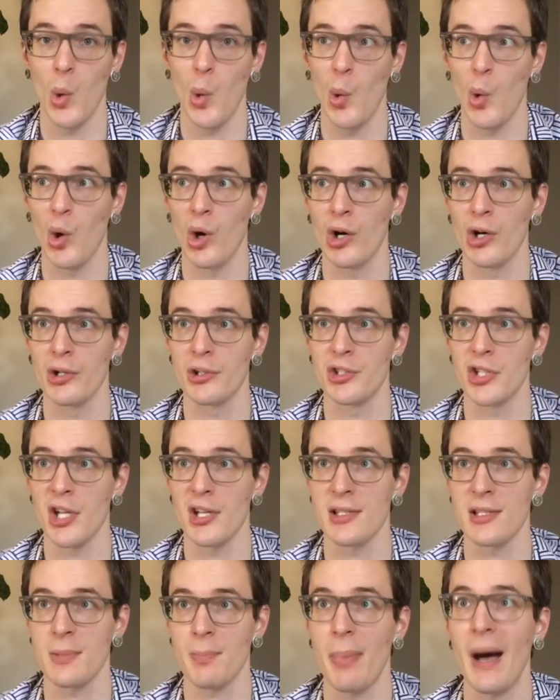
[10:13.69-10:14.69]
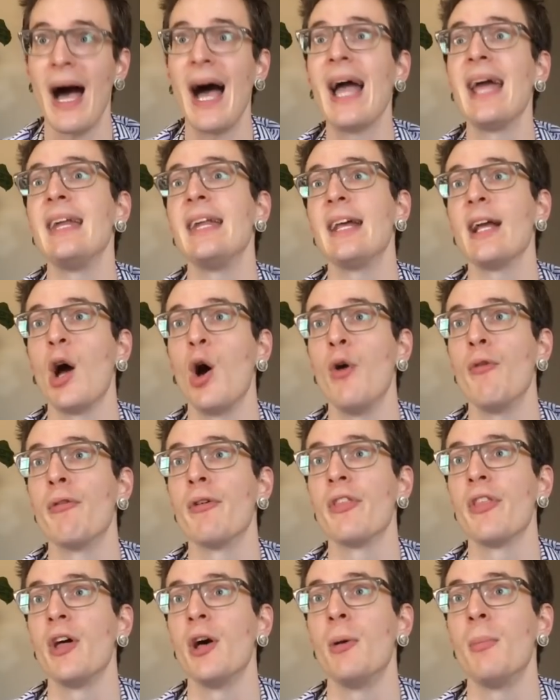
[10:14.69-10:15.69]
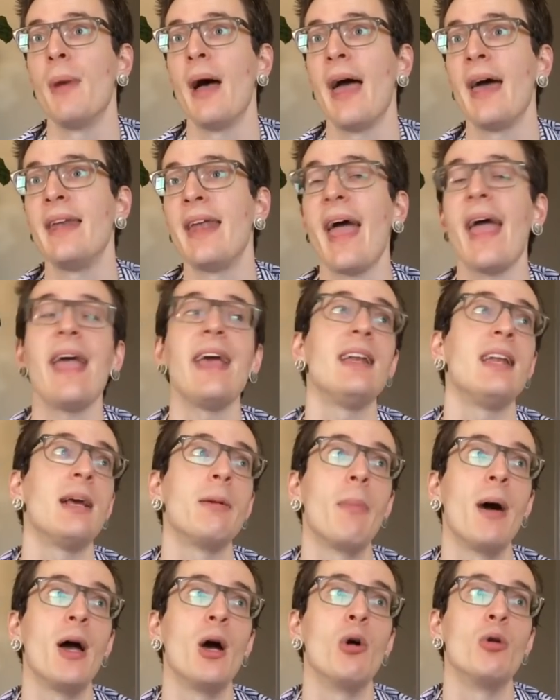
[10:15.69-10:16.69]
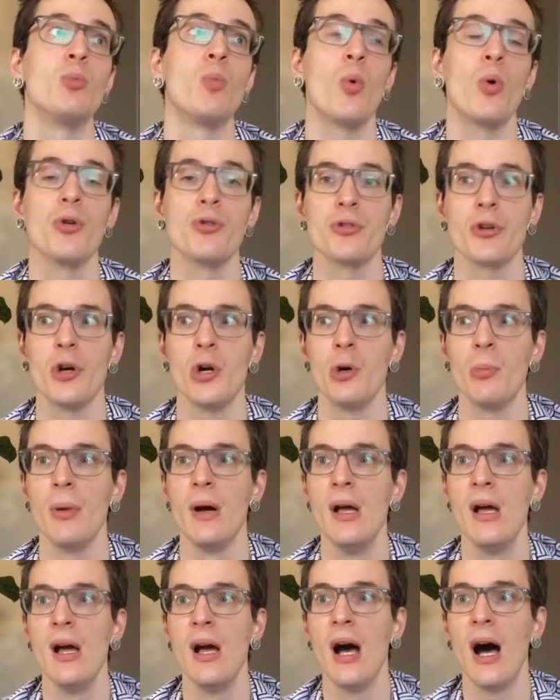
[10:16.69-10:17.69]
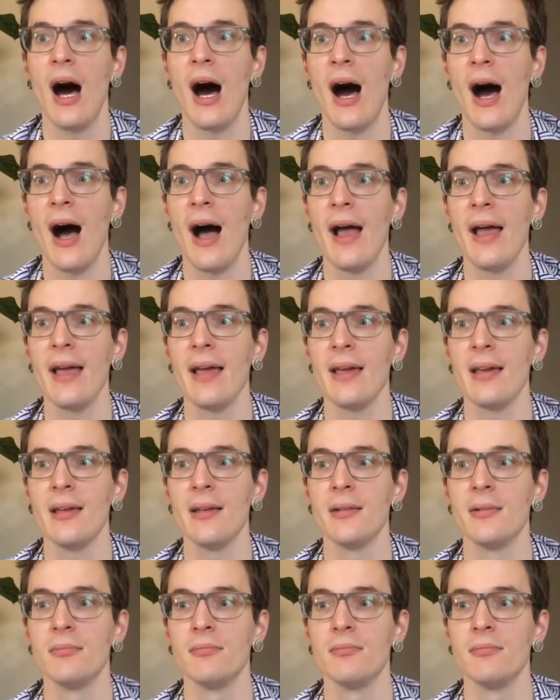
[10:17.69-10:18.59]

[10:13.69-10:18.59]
or just pining over them and hating my own wardrobe, I